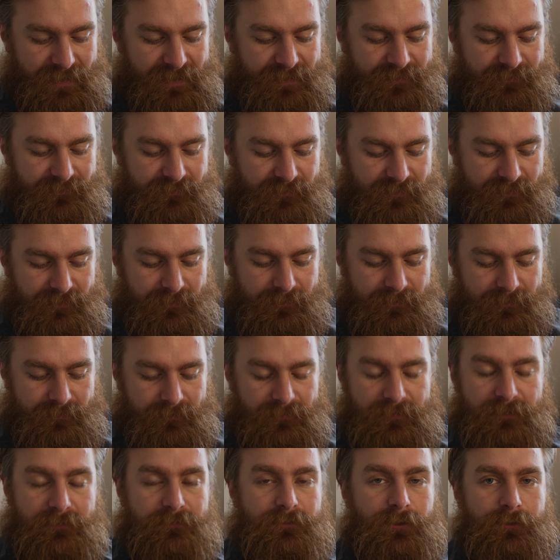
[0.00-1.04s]
And
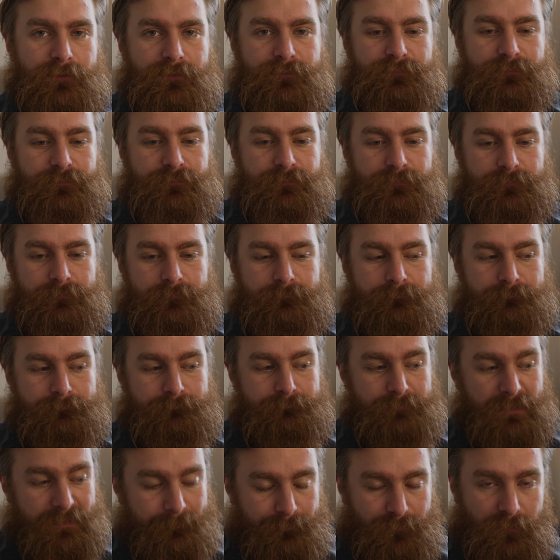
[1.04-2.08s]
a lot of
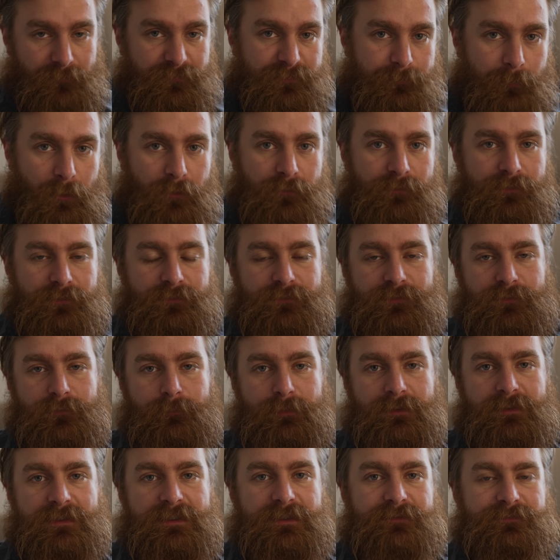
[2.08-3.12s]
people I've spoken to
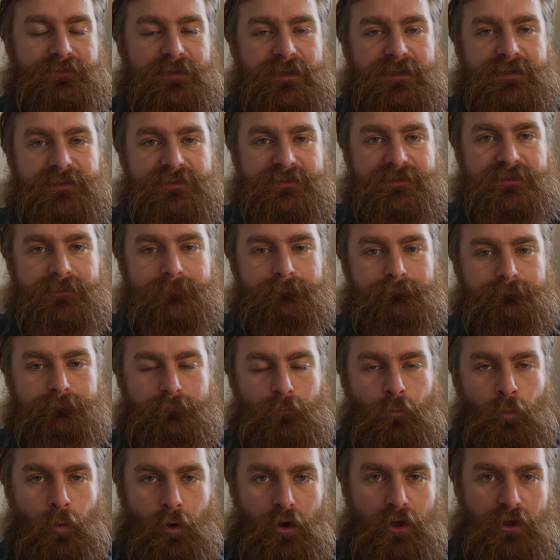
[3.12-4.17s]
believe that is the
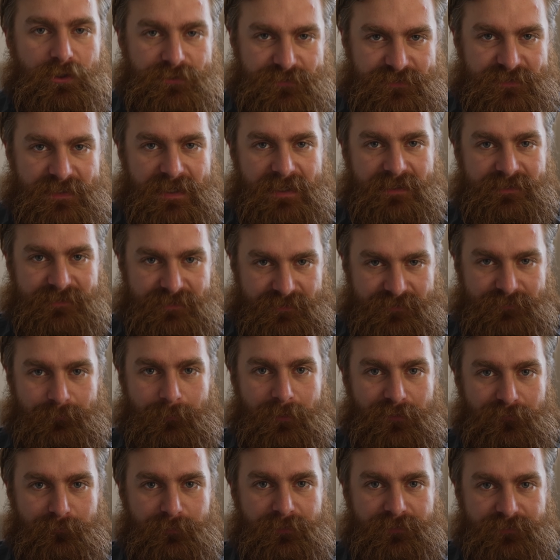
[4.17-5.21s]
worst 10 to
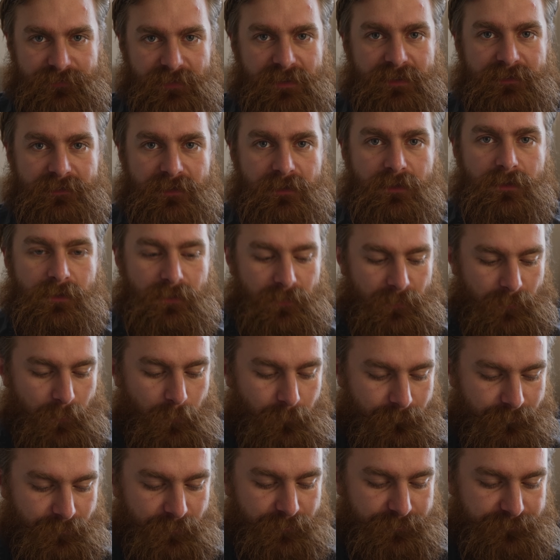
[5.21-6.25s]
12%
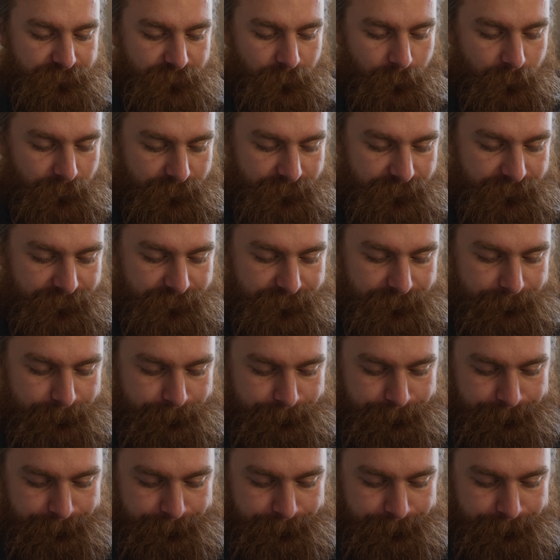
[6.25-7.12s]
of those forces.